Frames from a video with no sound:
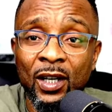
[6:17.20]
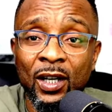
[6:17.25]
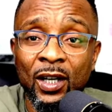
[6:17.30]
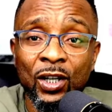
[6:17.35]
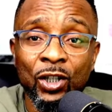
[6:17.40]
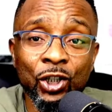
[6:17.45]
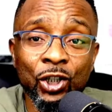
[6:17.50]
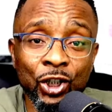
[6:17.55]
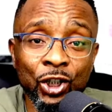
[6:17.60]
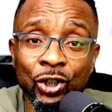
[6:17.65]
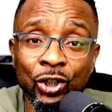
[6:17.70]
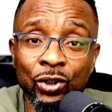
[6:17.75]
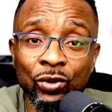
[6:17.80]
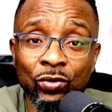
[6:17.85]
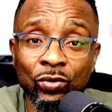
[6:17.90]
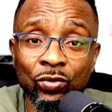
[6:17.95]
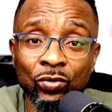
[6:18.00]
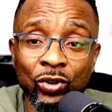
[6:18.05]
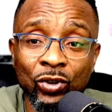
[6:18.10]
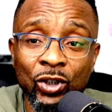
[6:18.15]

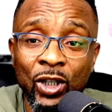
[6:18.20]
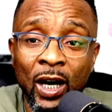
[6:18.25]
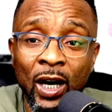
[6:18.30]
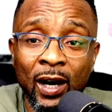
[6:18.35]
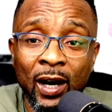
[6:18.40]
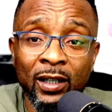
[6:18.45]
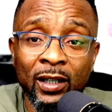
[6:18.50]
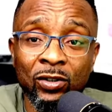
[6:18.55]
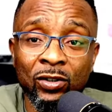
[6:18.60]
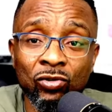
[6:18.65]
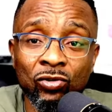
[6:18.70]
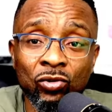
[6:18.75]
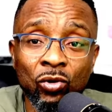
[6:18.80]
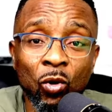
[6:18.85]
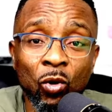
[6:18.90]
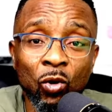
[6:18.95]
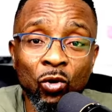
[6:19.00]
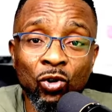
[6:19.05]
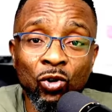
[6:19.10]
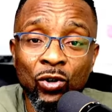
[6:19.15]
you can
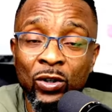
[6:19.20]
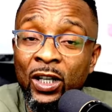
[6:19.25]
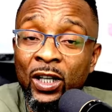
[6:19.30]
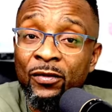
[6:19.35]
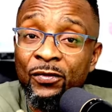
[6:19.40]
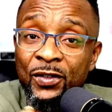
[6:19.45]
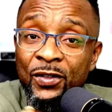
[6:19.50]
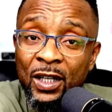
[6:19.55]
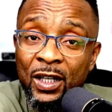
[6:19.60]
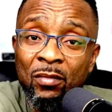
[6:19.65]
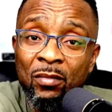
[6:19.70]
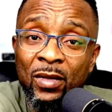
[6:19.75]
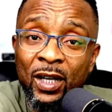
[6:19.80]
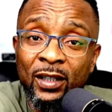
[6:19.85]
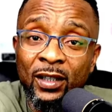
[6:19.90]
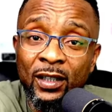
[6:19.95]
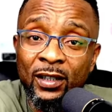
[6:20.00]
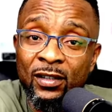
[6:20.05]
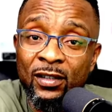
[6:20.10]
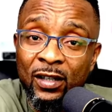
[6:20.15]
know if they make
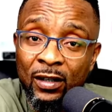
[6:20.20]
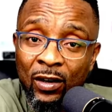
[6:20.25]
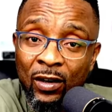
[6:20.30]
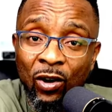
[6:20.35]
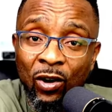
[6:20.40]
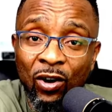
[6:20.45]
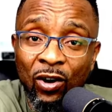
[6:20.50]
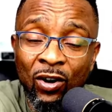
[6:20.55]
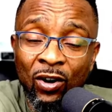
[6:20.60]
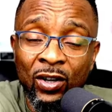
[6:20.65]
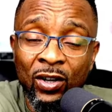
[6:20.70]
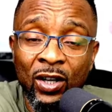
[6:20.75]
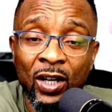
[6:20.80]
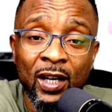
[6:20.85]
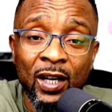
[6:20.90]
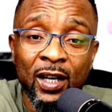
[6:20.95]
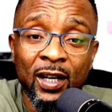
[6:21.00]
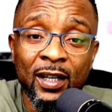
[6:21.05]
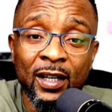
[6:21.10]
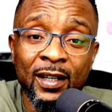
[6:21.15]
it law,
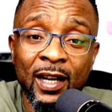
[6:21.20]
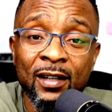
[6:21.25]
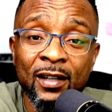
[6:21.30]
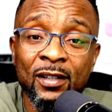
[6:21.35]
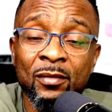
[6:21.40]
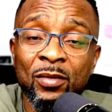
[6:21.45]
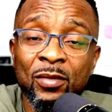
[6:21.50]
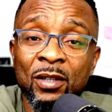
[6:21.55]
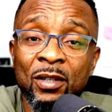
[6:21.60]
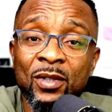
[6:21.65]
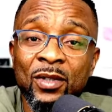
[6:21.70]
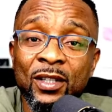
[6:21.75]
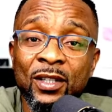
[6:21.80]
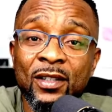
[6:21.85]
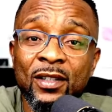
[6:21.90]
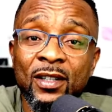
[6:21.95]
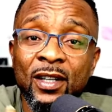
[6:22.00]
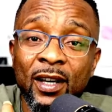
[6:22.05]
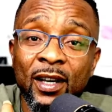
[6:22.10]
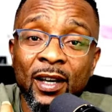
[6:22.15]
that simply means
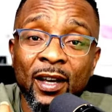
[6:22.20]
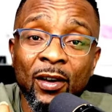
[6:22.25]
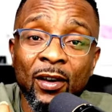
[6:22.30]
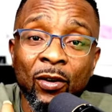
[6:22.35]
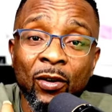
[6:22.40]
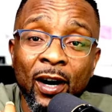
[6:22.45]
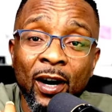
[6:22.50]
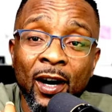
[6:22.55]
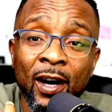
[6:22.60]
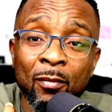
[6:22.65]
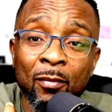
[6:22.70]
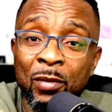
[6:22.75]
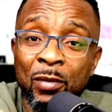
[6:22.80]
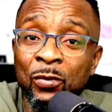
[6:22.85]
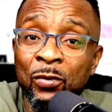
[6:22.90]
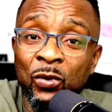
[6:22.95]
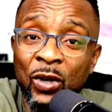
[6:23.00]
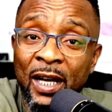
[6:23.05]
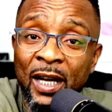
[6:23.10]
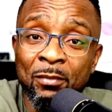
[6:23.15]

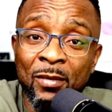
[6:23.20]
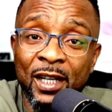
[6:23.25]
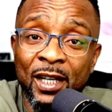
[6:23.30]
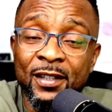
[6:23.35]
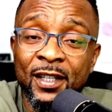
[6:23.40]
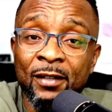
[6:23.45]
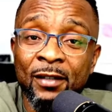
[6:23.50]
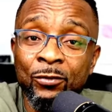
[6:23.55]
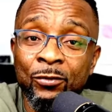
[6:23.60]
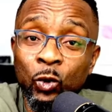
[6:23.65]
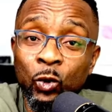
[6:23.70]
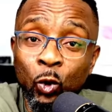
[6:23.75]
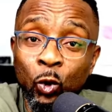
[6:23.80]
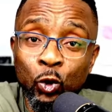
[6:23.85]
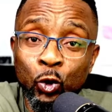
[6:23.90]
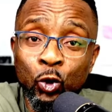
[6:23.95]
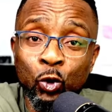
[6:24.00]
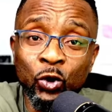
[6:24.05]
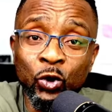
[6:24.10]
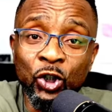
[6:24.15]
people like myself will go
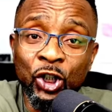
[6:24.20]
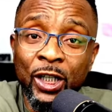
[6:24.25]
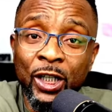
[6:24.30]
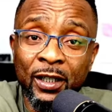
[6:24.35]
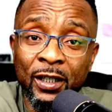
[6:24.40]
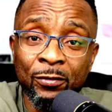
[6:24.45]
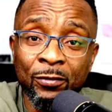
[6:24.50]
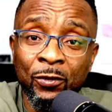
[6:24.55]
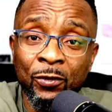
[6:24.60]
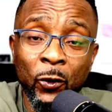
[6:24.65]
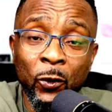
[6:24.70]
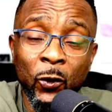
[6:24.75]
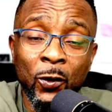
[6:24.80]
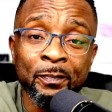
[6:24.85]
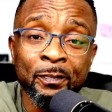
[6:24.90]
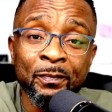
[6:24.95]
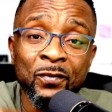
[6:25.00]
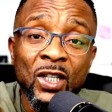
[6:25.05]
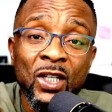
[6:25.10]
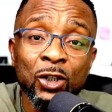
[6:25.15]
to jail for
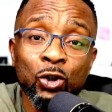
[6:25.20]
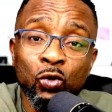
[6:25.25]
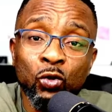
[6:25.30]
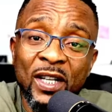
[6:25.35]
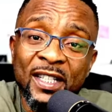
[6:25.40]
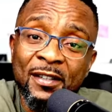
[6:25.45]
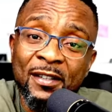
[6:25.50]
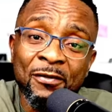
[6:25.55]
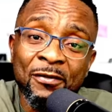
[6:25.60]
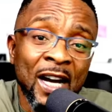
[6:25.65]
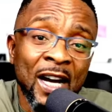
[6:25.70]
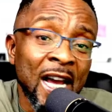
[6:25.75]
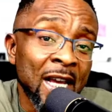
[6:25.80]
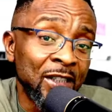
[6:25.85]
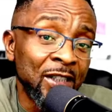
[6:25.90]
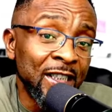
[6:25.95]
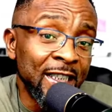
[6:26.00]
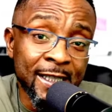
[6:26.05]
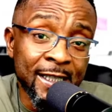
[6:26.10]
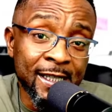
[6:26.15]
25
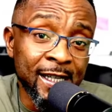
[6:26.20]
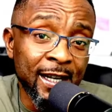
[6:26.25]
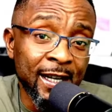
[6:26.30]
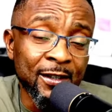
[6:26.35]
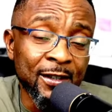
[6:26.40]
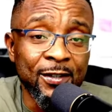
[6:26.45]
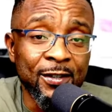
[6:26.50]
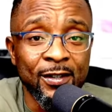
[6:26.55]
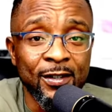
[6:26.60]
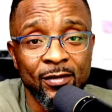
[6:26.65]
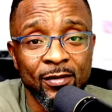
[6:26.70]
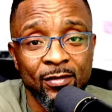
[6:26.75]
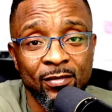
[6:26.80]
years,